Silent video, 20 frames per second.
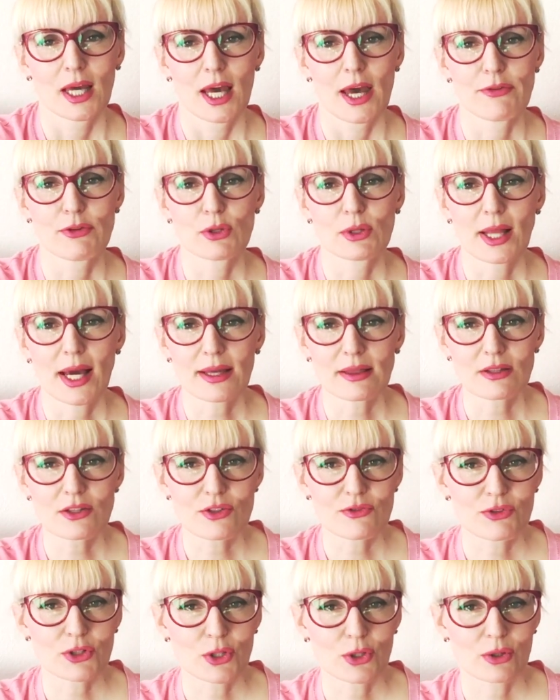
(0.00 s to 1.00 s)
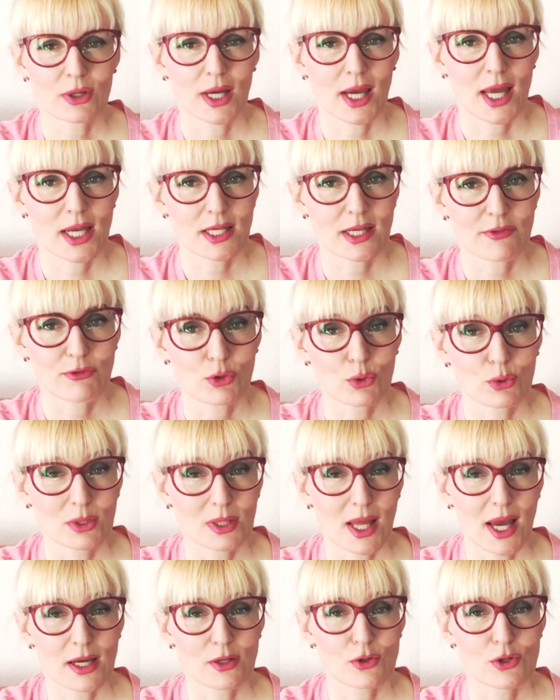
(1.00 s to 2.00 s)
If you like this video and if you
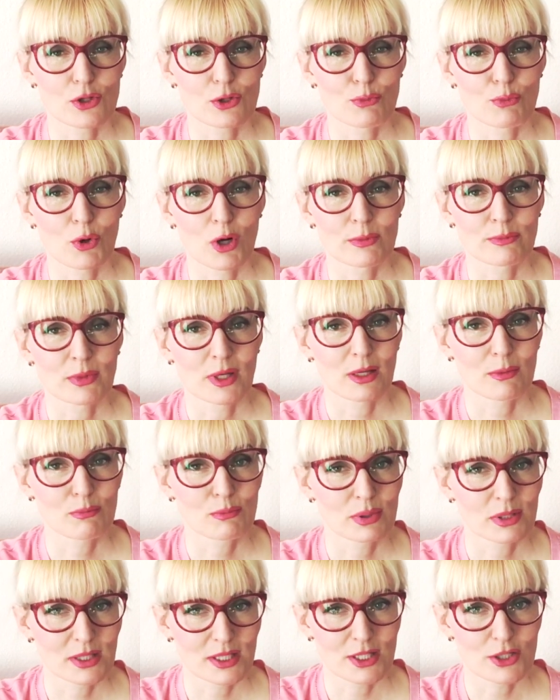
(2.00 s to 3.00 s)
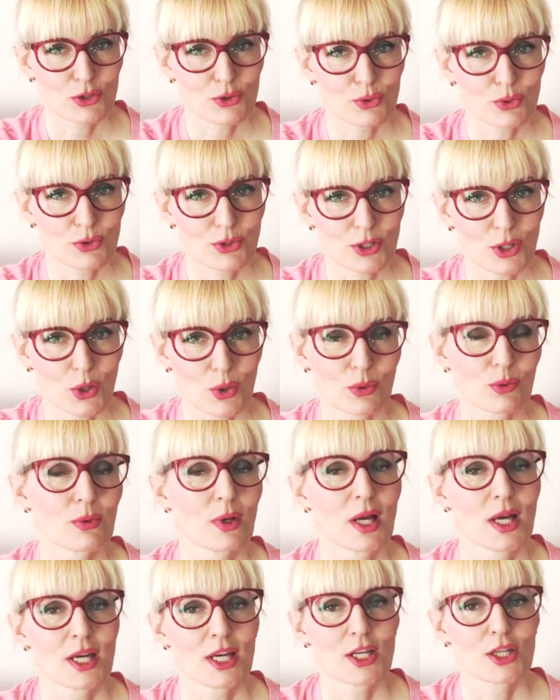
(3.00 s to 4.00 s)
would like to support me, please do so.
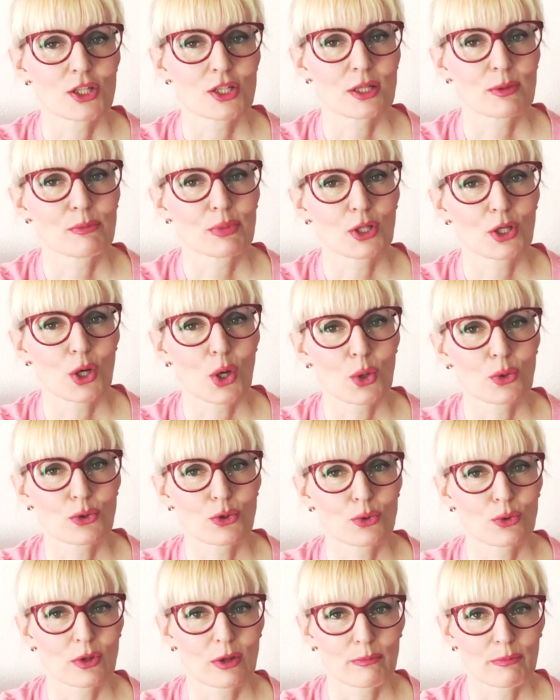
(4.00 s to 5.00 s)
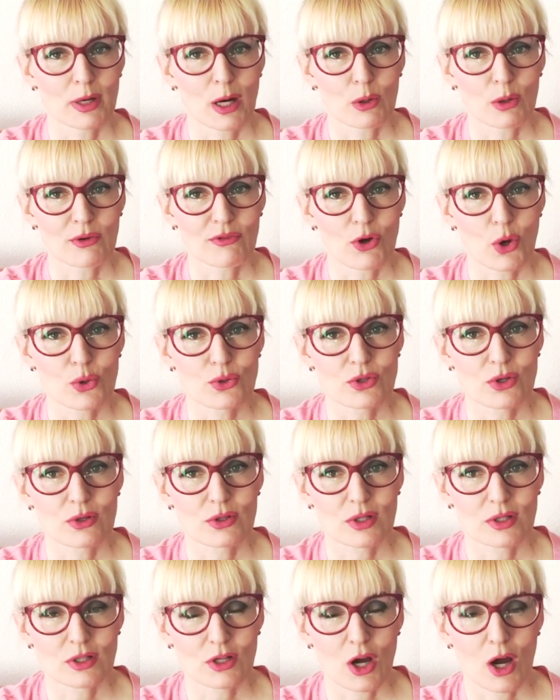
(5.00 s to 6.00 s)
Simply go to
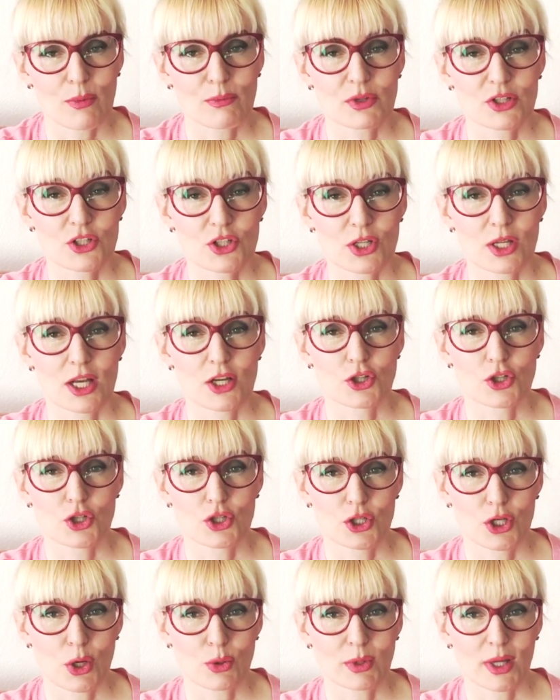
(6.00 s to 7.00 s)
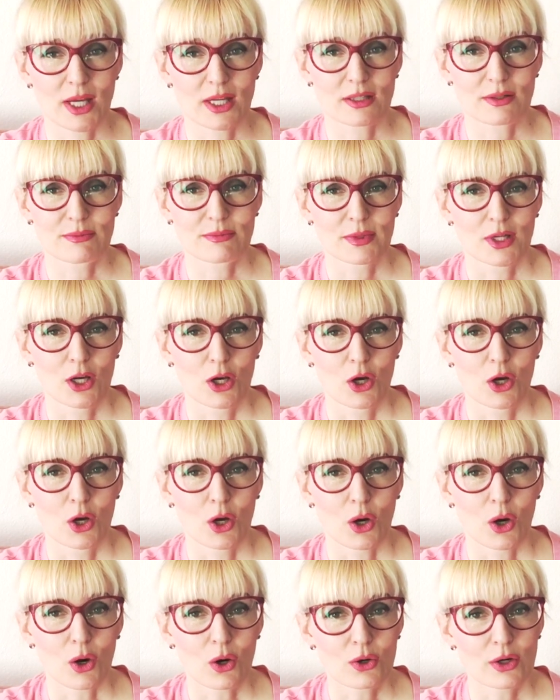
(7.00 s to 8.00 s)
thepowerofozone.com/donate.
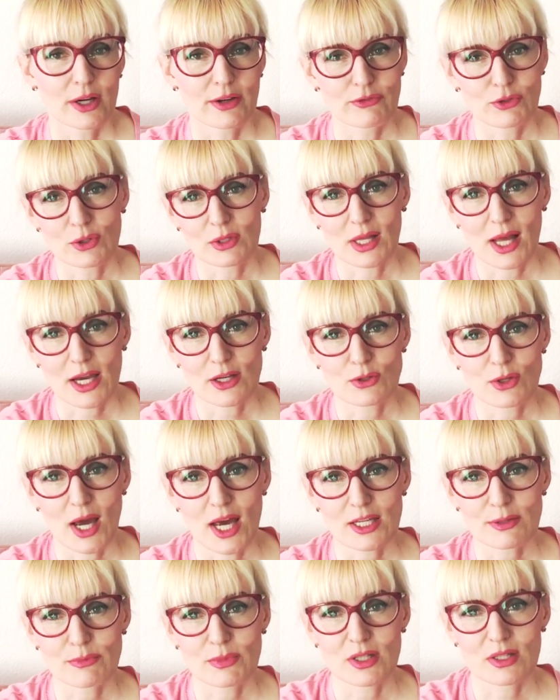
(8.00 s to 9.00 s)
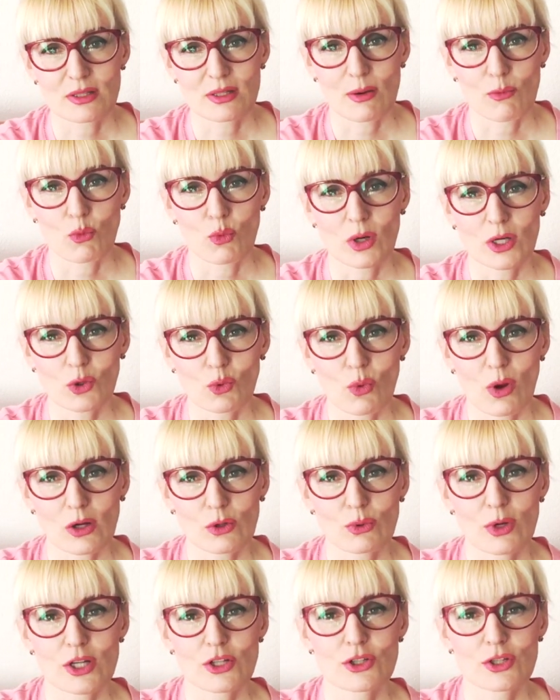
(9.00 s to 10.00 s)
Or if you'd like to ask me some
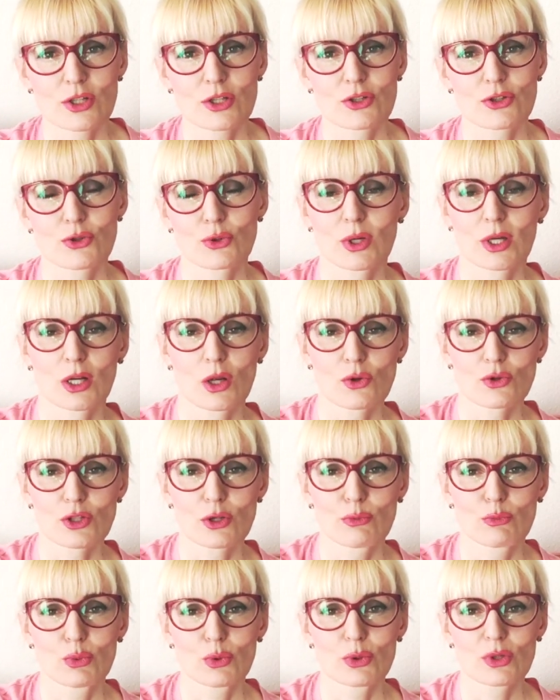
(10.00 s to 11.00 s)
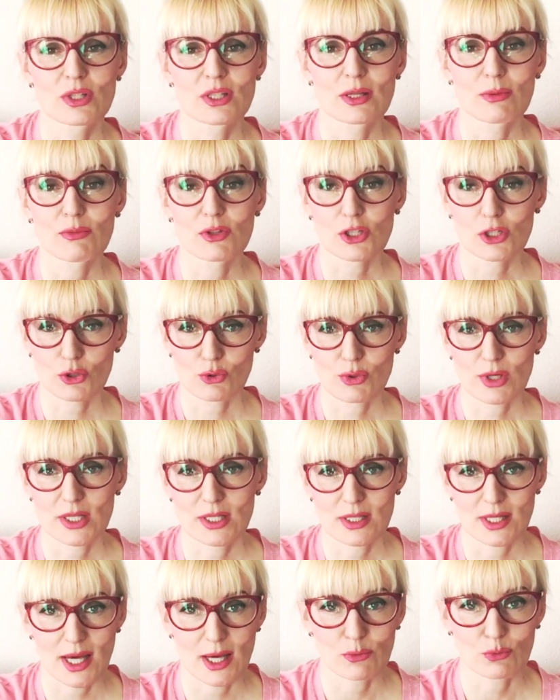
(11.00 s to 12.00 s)
one-on-one questions, you can also book some
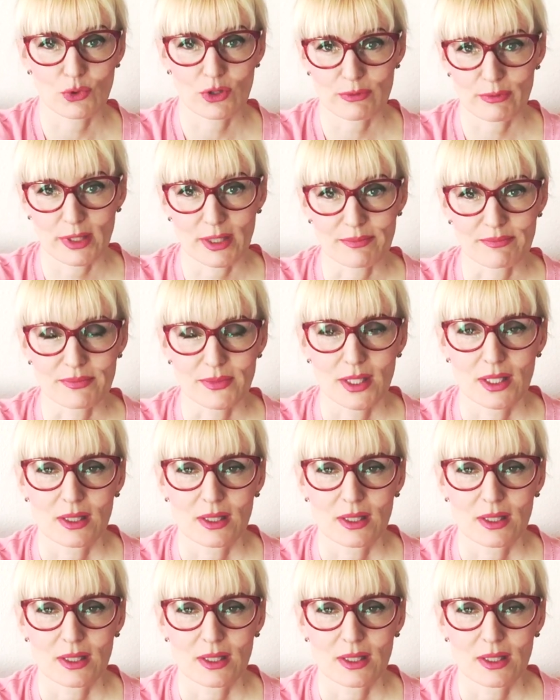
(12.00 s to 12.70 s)
screen time with me.